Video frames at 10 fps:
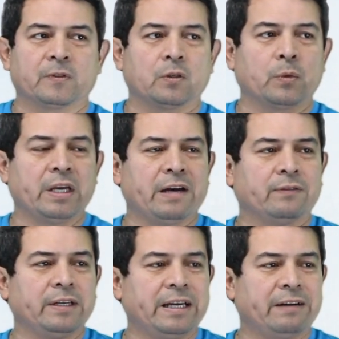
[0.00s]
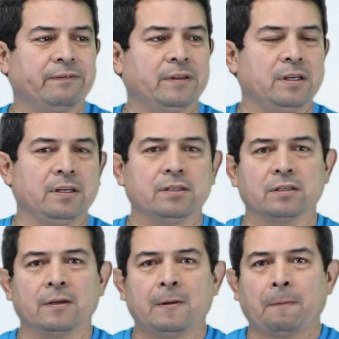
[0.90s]
So we have to have
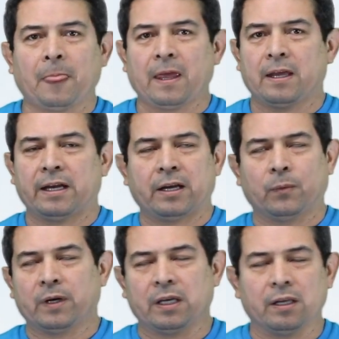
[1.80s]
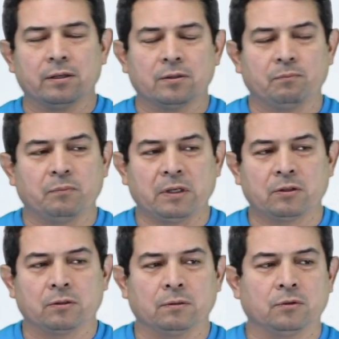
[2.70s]
these, and I don't want to get
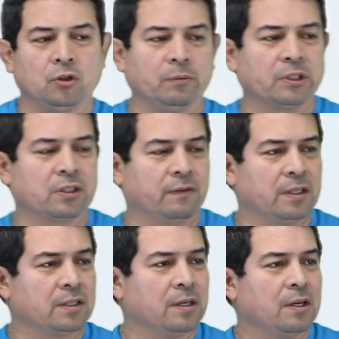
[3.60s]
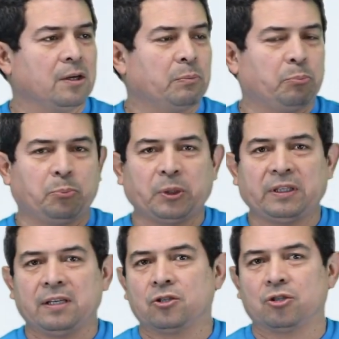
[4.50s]
into too much of this,
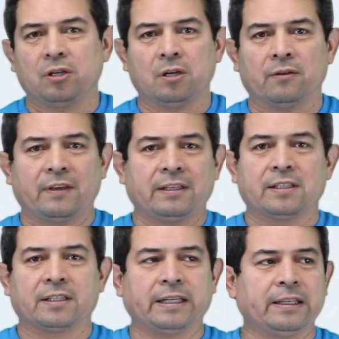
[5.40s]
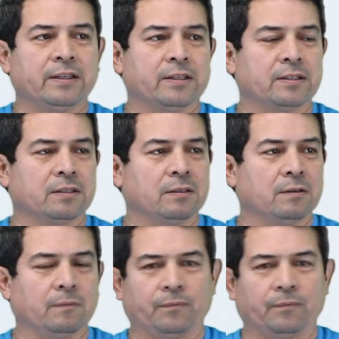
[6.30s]
but the engineer that designed this,